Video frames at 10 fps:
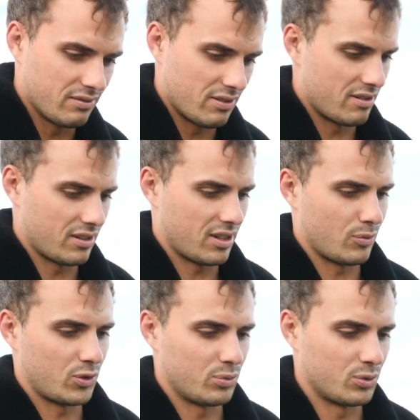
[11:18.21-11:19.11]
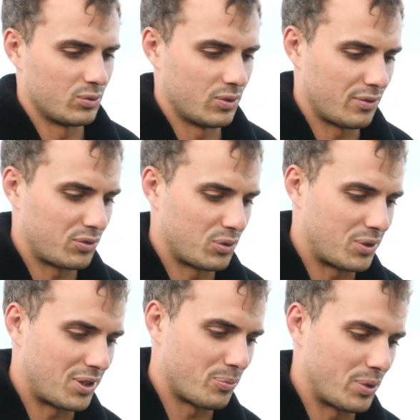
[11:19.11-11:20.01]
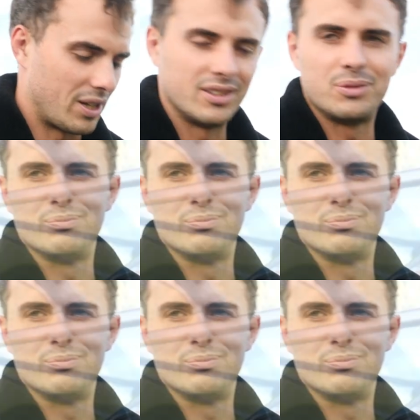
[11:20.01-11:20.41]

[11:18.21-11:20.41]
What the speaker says: very uncomfortable after a while, but it's...